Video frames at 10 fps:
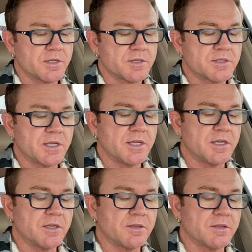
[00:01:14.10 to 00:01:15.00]

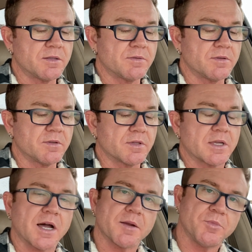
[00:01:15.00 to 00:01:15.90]
See,
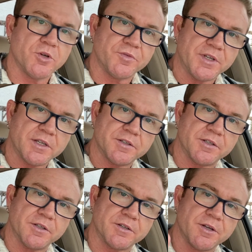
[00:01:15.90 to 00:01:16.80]
God moved
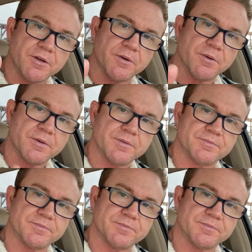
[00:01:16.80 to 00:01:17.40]
into you,